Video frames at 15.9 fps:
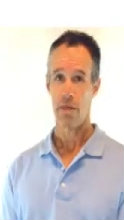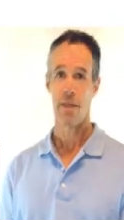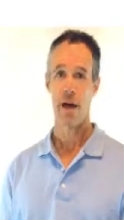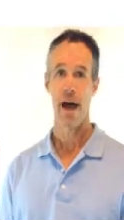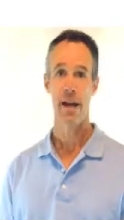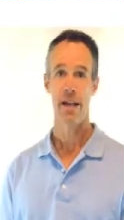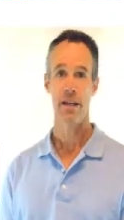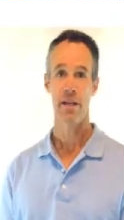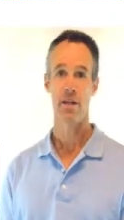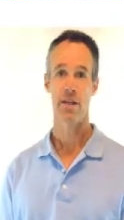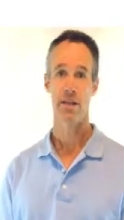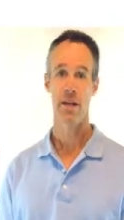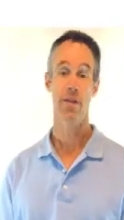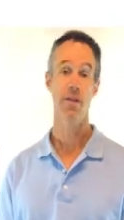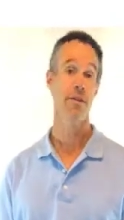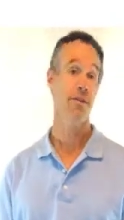That is
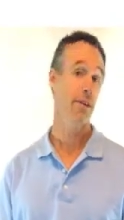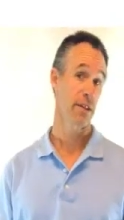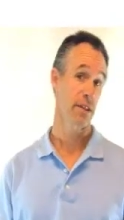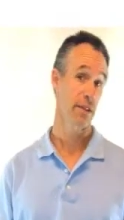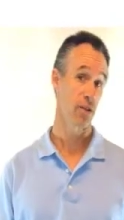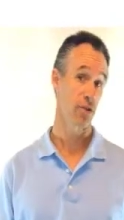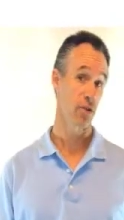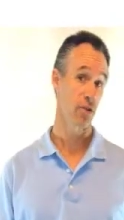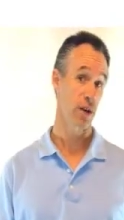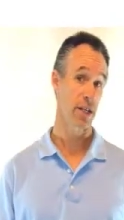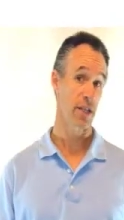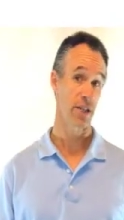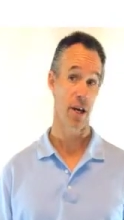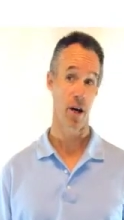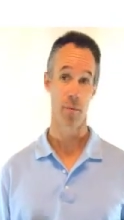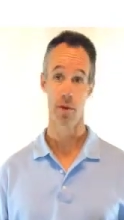the other thing that the
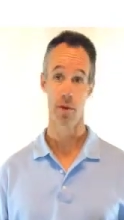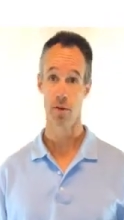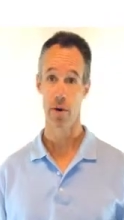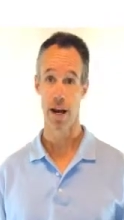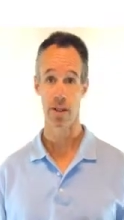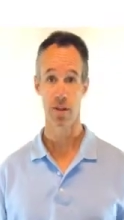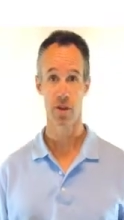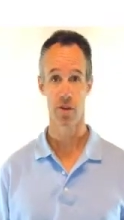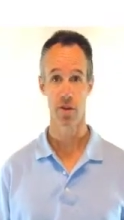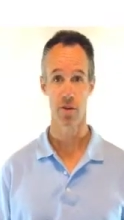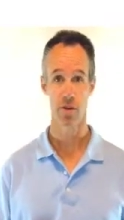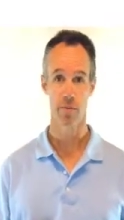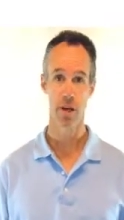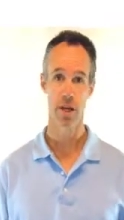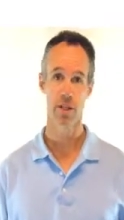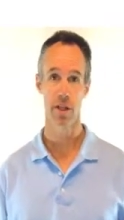stretches help address, is
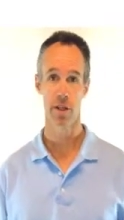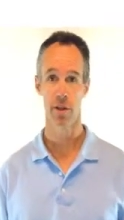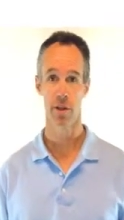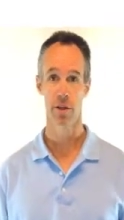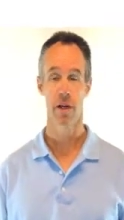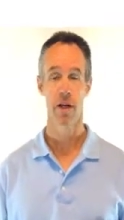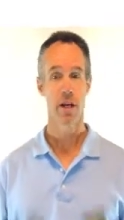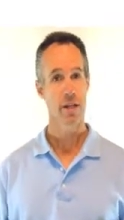those muscular